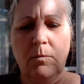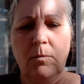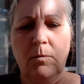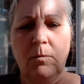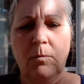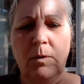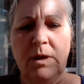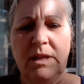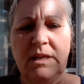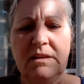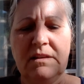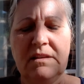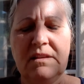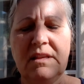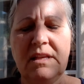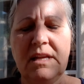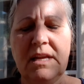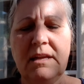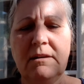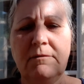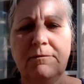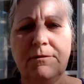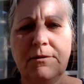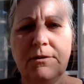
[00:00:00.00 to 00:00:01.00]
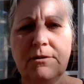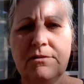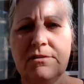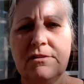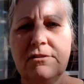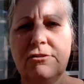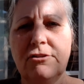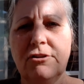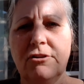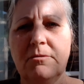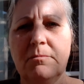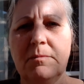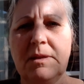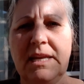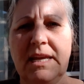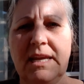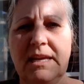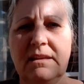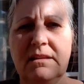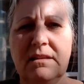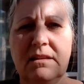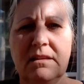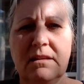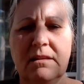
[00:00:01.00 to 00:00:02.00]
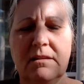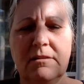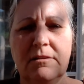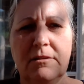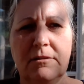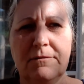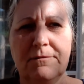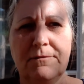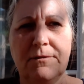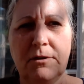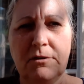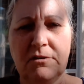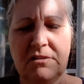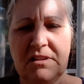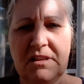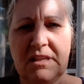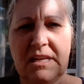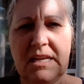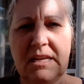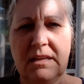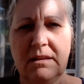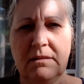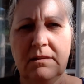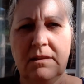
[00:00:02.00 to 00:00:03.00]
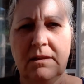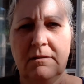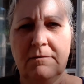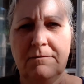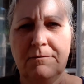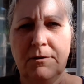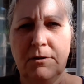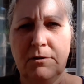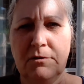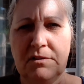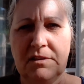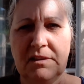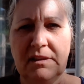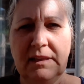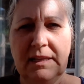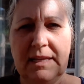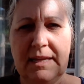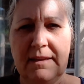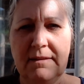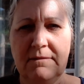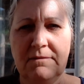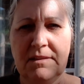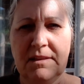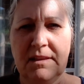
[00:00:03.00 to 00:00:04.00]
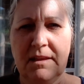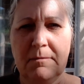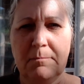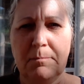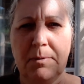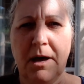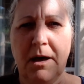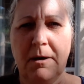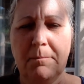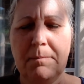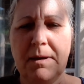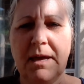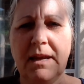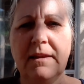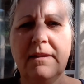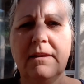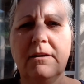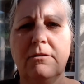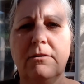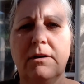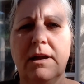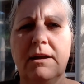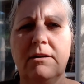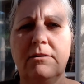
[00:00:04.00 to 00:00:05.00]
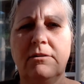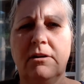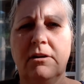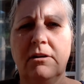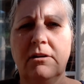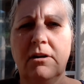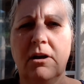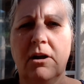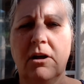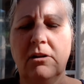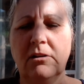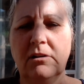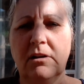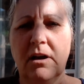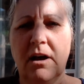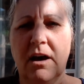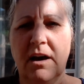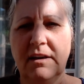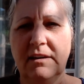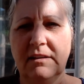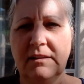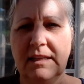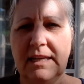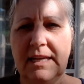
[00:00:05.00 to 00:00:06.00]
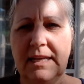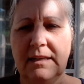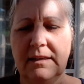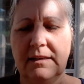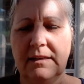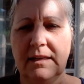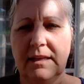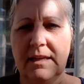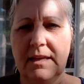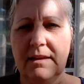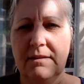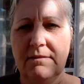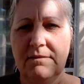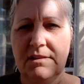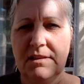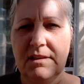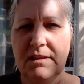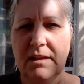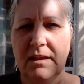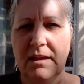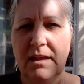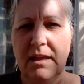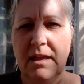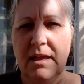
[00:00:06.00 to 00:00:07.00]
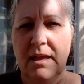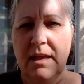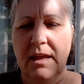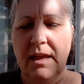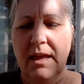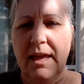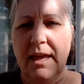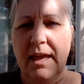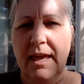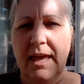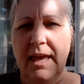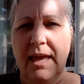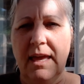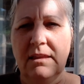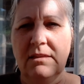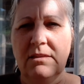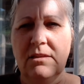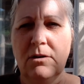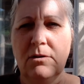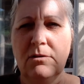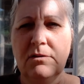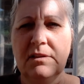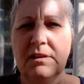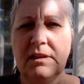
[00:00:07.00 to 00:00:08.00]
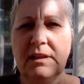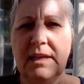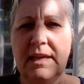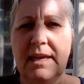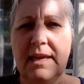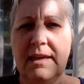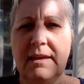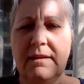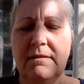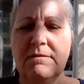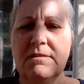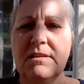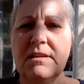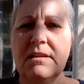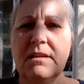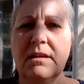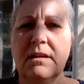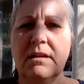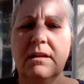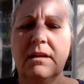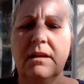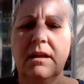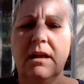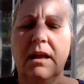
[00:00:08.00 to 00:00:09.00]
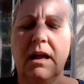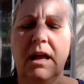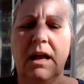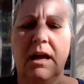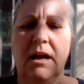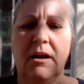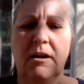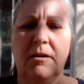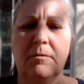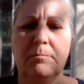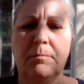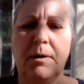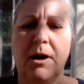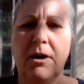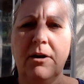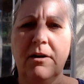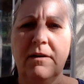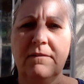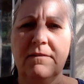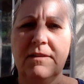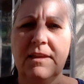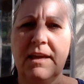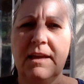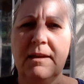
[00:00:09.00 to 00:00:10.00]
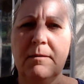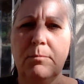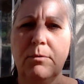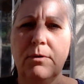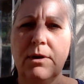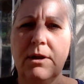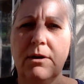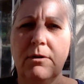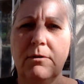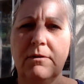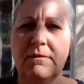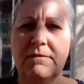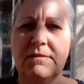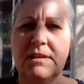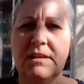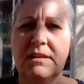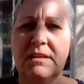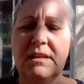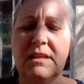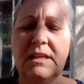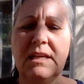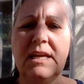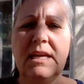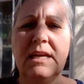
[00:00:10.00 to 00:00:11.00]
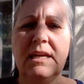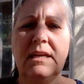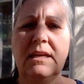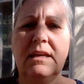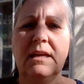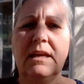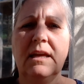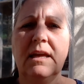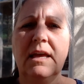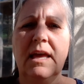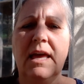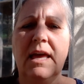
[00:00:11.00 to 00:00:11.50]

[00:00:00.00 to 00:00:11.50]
When a seed first germinates, the first leaves that pop out of the ground are called cotyledon leaves. And those leaves are part of the embryo of the seed.